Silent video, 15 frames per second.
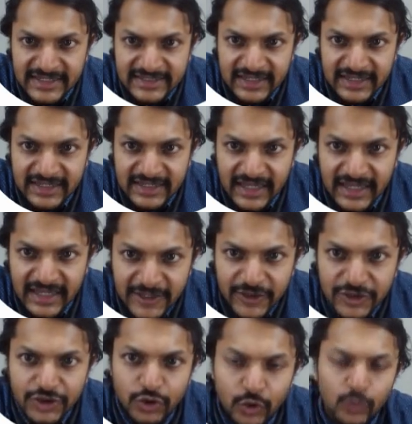as
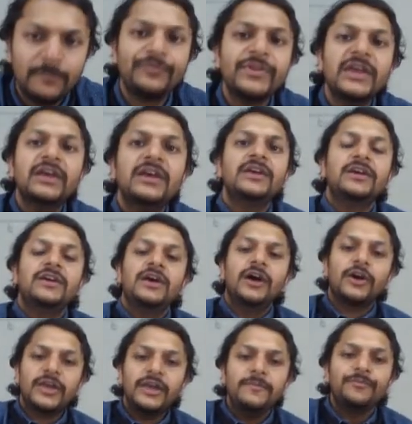I2.
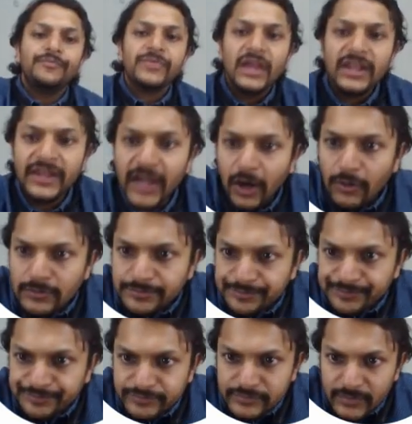Okay, now
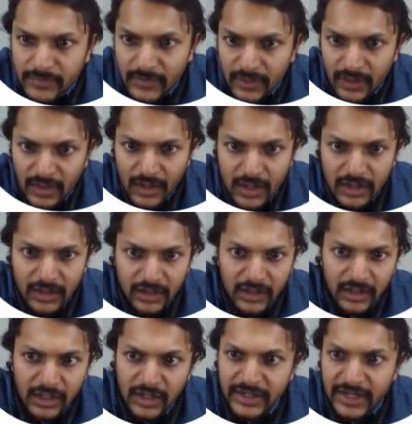
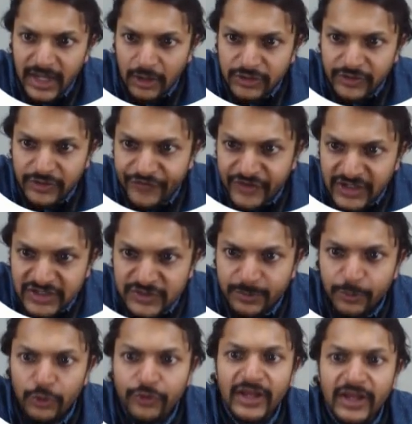the first
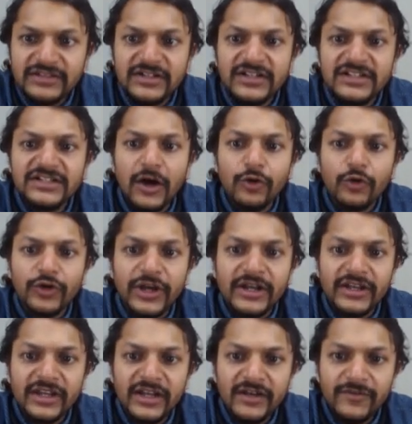polarizer is now
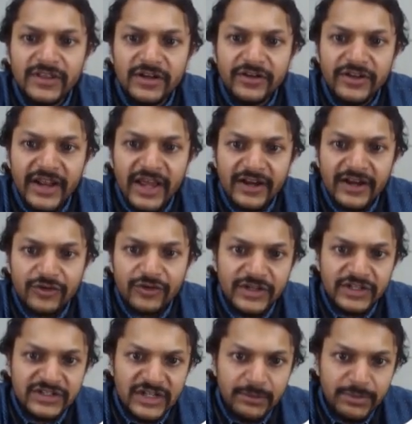rotated with the direction of
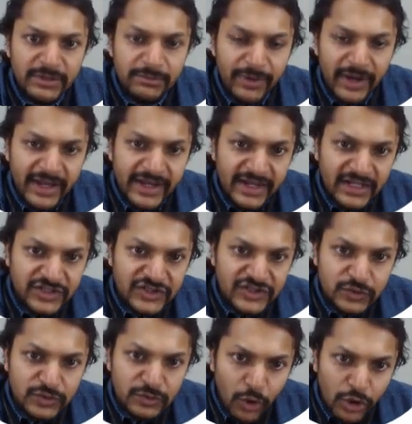the incident beam by an angle
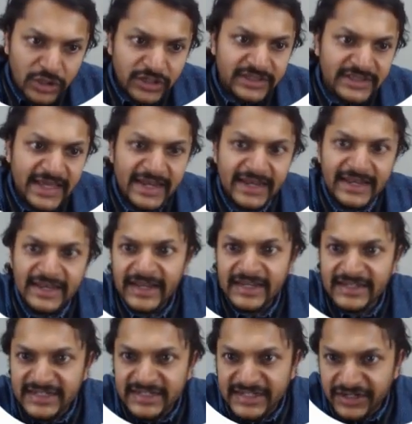smaller than
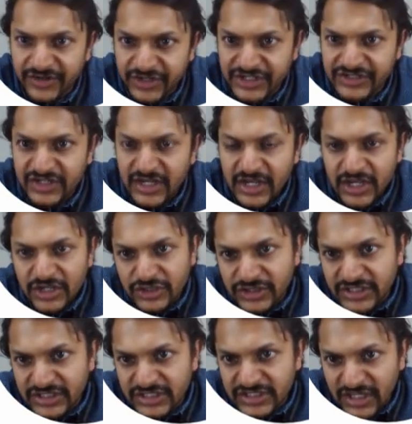90 degrees. So
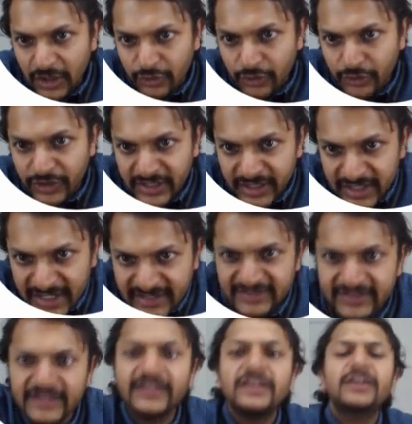this is now rotated, let
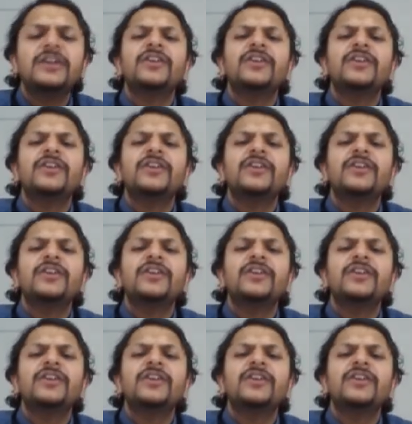us say